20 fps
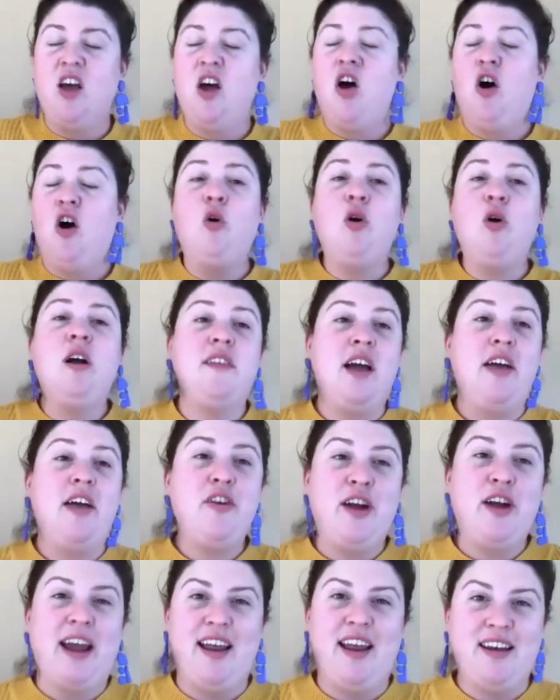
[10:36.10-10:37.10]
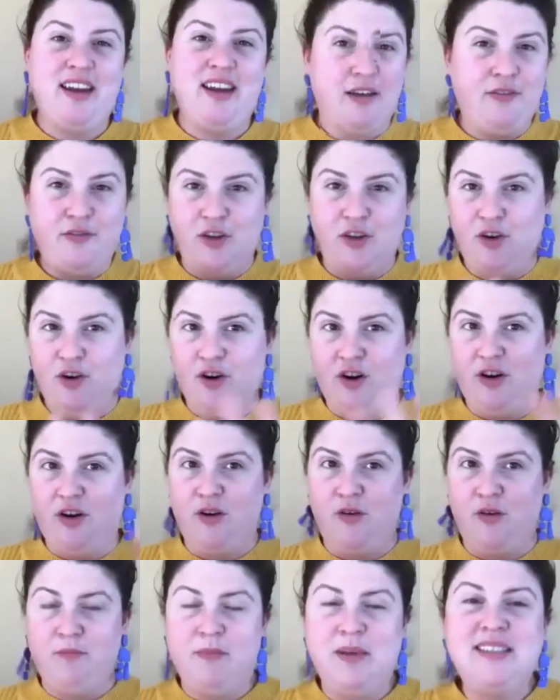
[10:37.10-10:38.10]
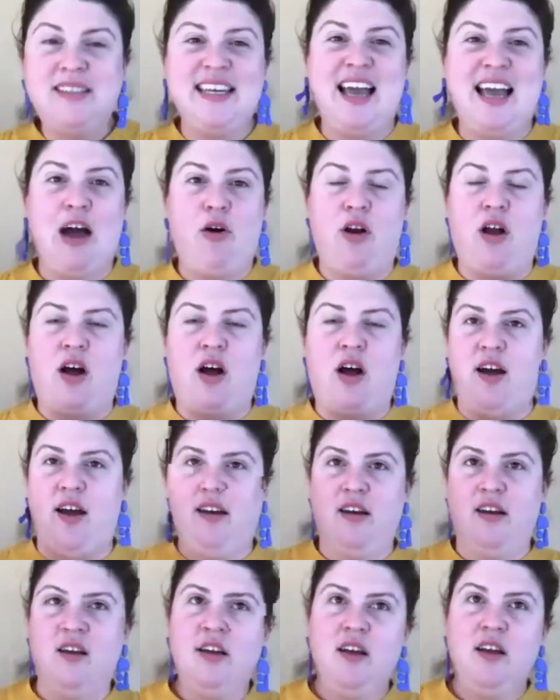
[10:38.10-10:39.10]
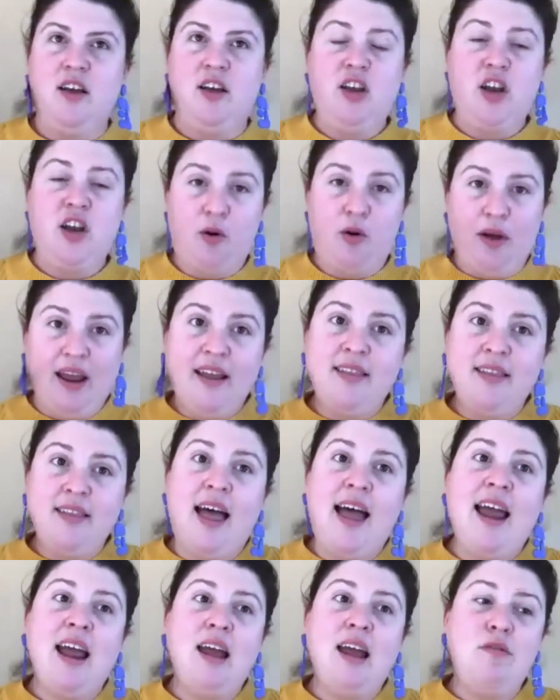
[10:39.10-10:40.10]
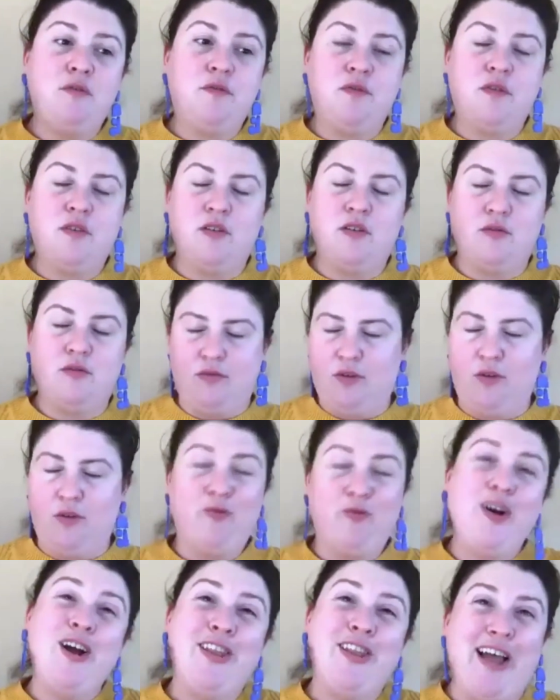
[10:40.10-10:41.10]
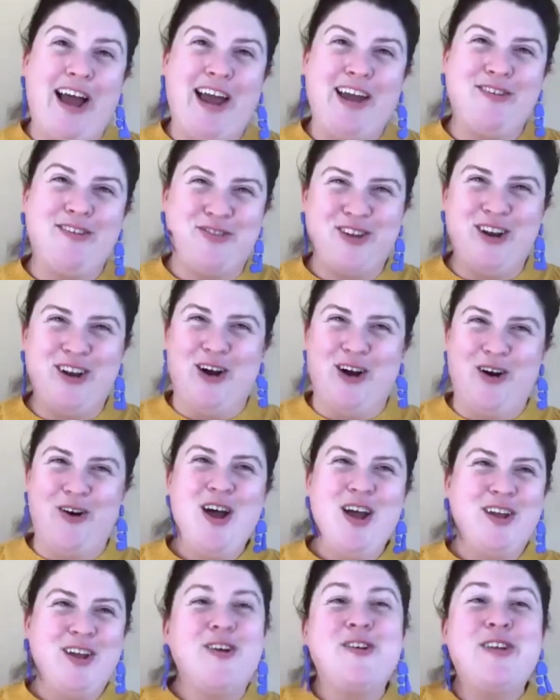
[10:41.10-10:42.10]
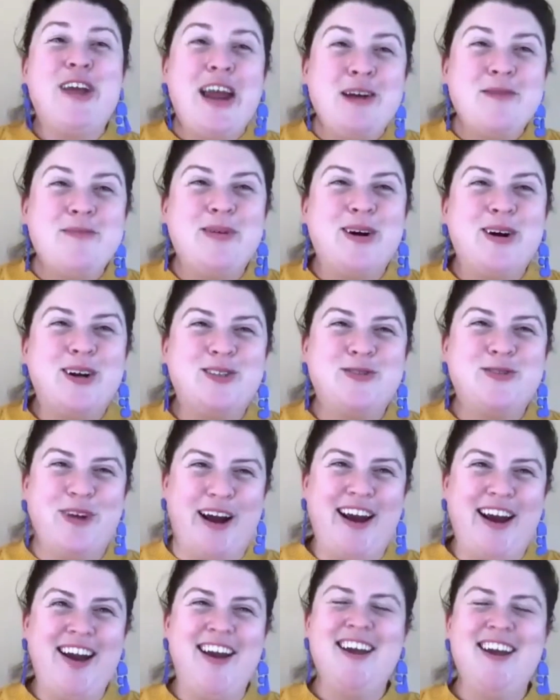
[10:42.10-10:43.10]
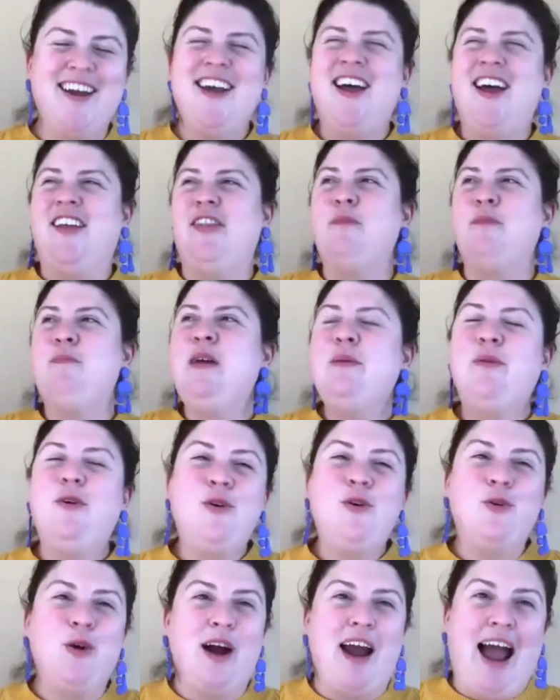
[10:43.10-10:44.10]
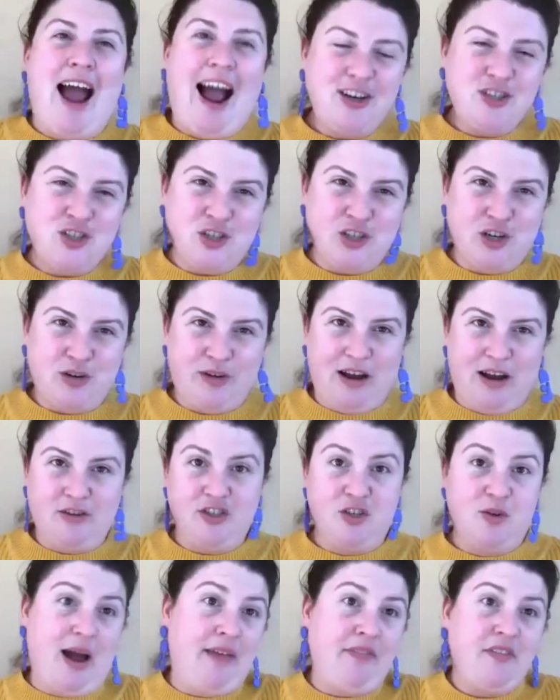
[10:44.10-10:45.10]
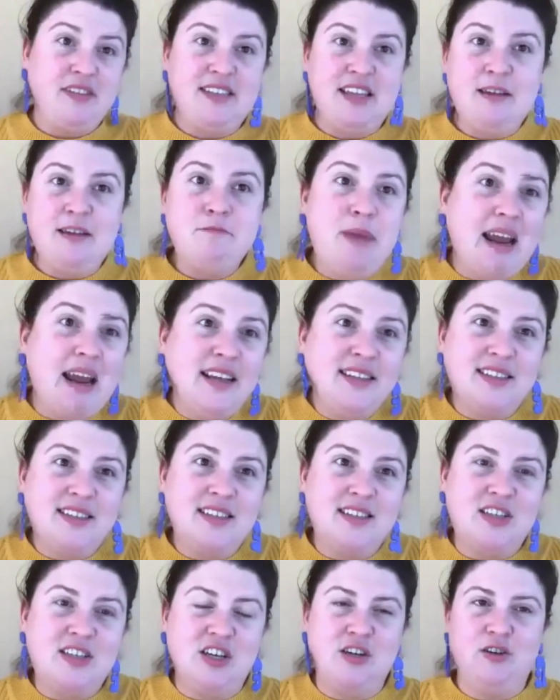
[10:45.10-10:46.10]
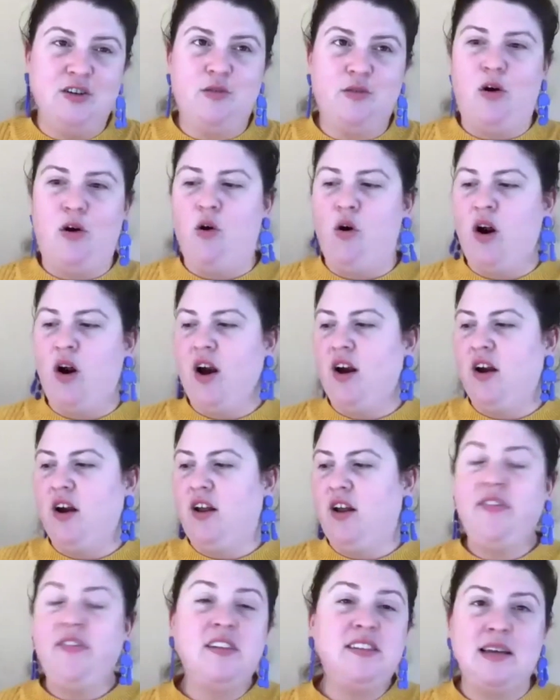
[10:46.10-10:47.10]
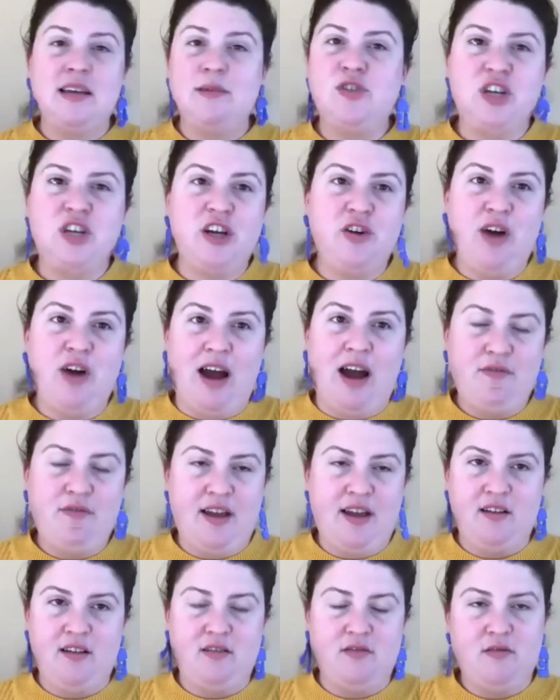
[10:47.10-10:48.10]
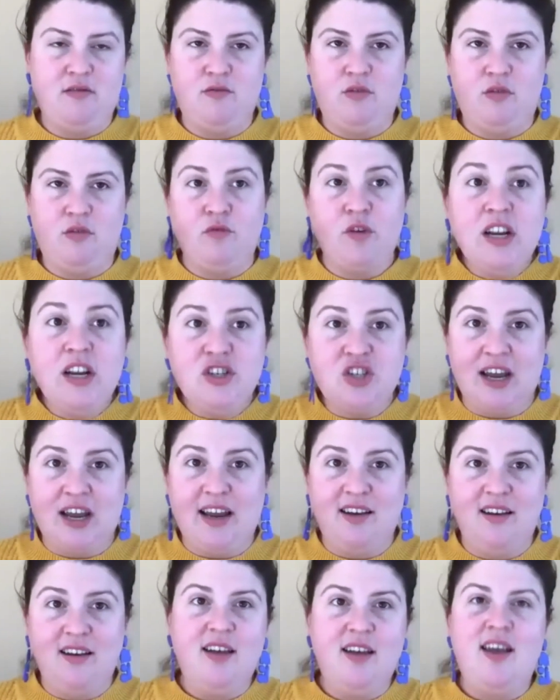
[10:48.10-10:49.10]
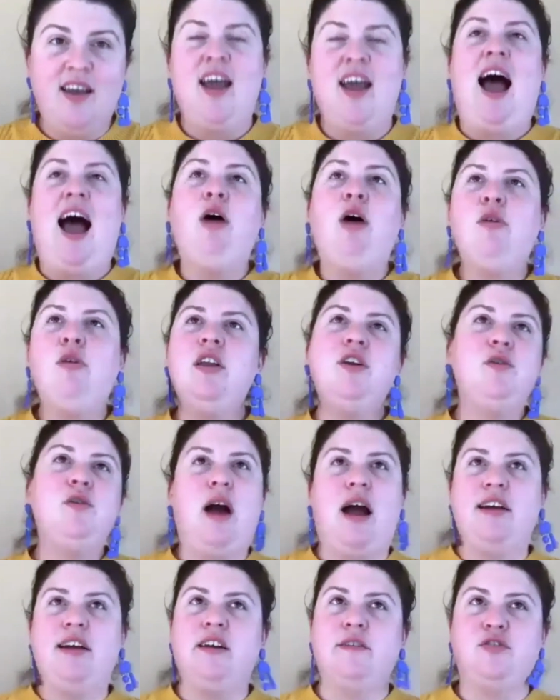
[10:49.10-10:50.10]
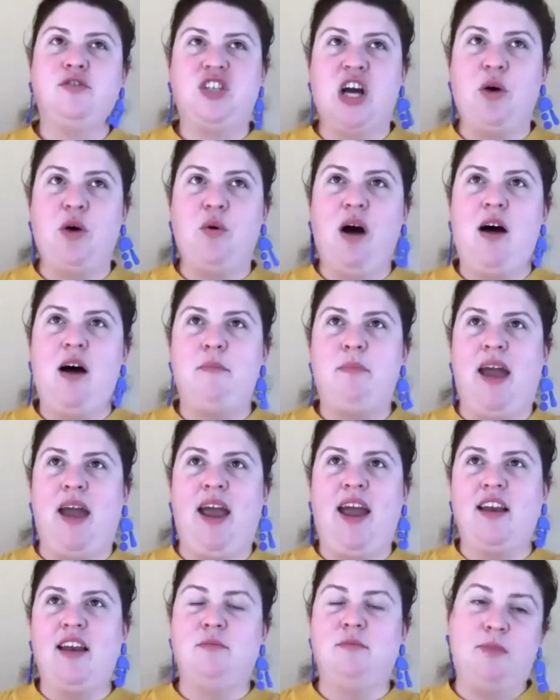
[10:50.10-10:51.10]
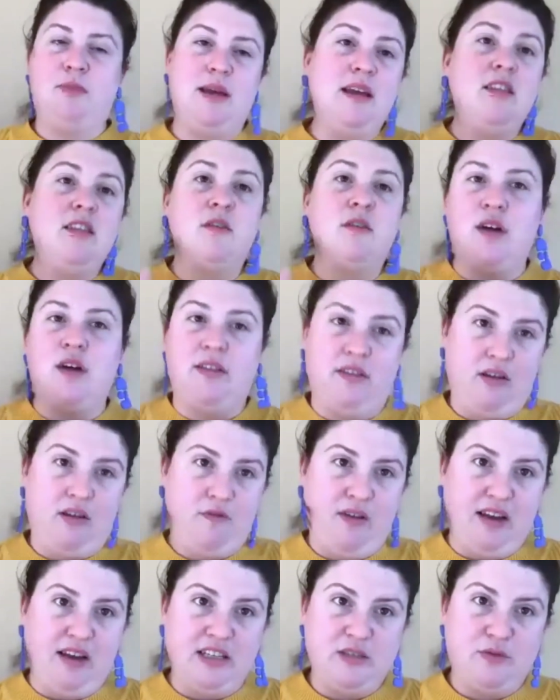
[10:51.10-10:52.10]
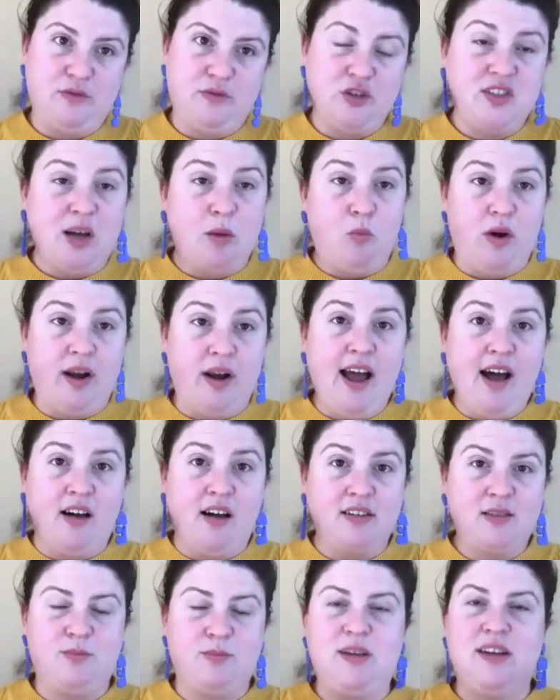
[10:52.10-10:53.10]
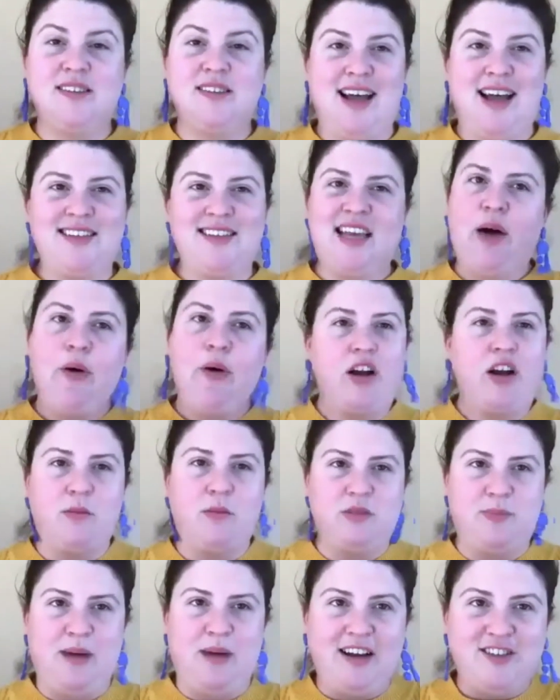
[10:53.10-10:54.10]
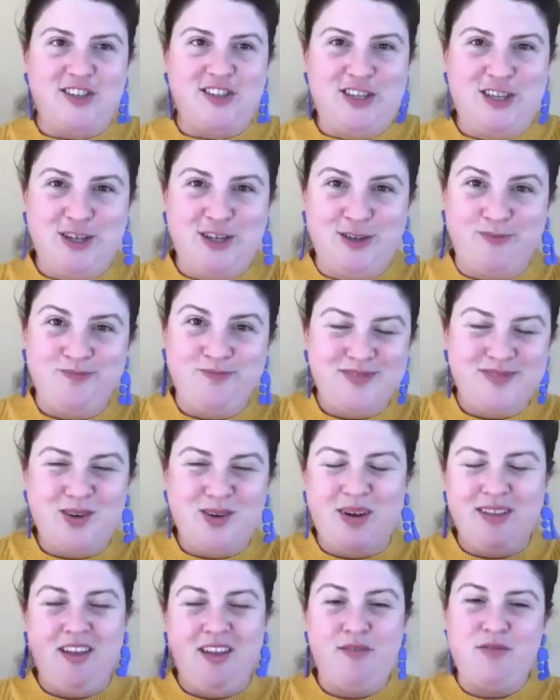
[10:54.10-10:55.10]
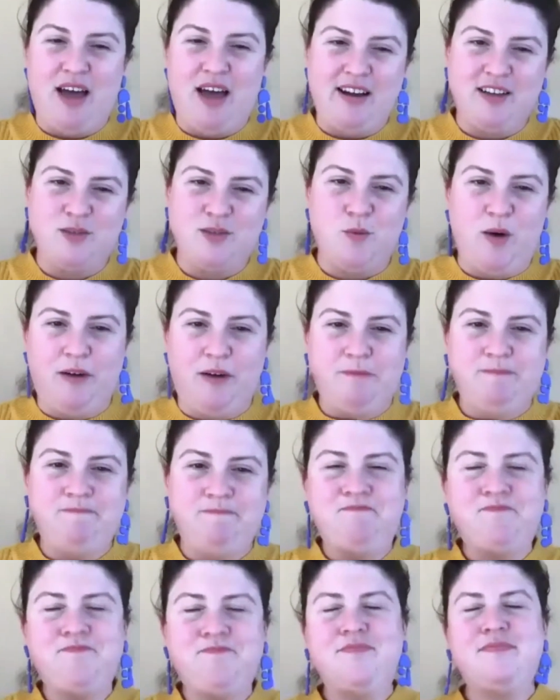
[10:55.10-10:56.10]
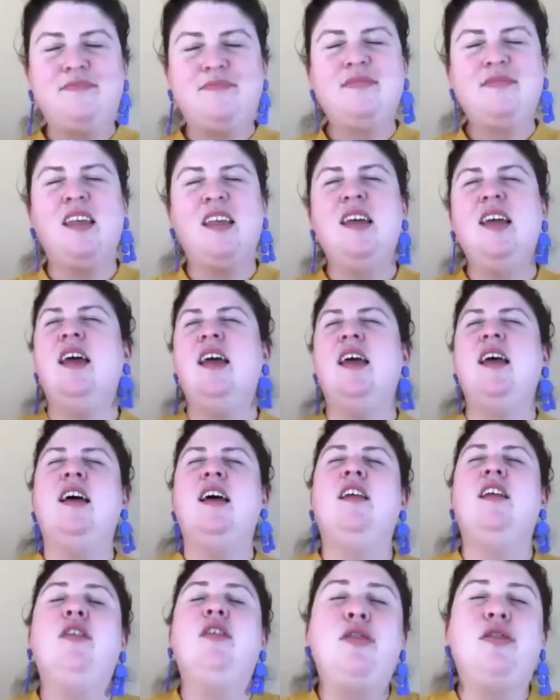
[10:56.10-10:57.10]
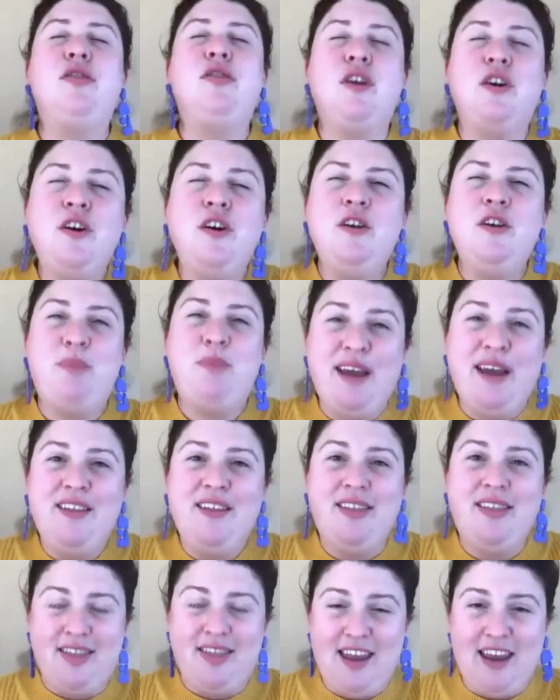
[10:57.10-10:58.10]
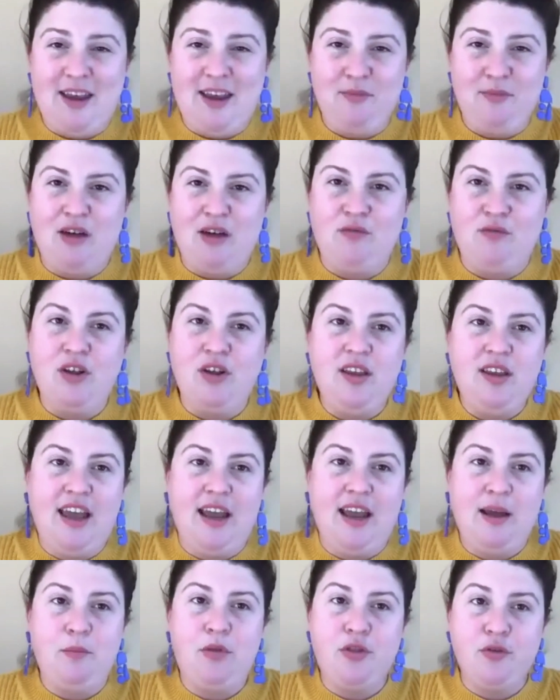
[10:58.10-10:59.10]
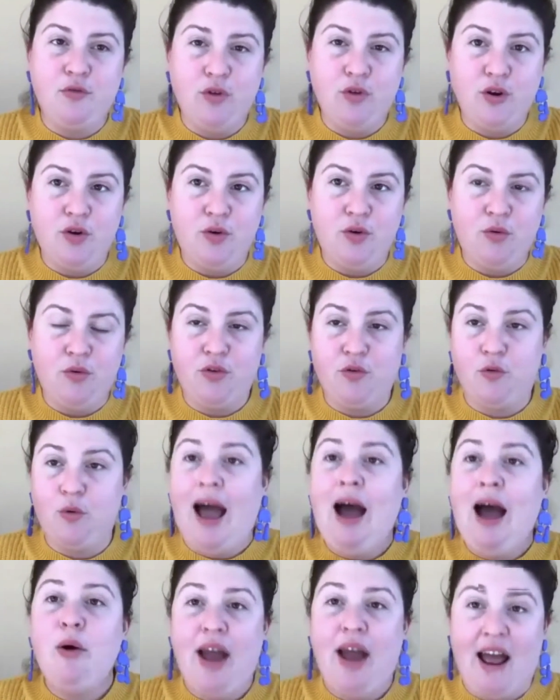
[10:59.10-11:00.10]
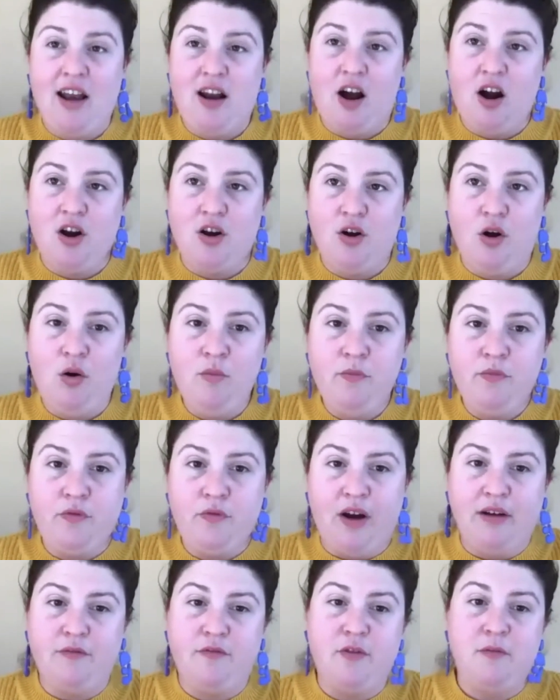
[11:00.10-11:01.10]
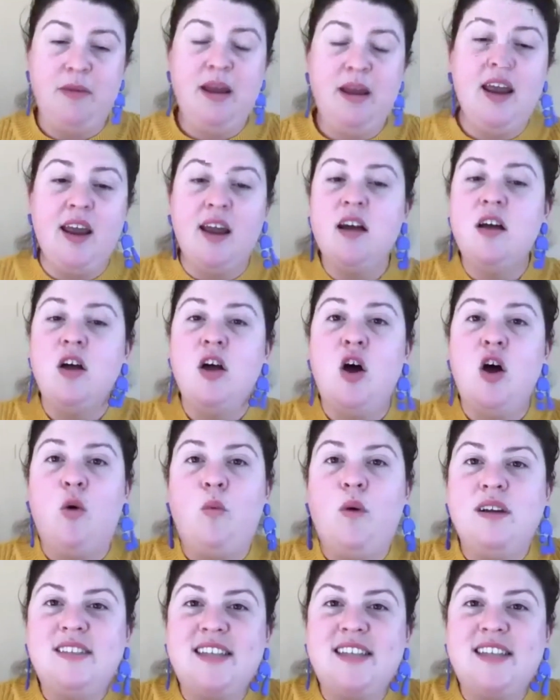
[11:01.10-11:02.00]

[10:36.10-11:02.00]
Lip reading: Or on the other hand, if you're missing out on in life, real life, your neighbors, right, the people who are actually around you at the same base as you or in the same geographic region, how can you kind of show up and be the friendly face for someone else, because that's how it comes back to you. So I love that as well. The third big theme that really came throughout Head Heart Homefront for me was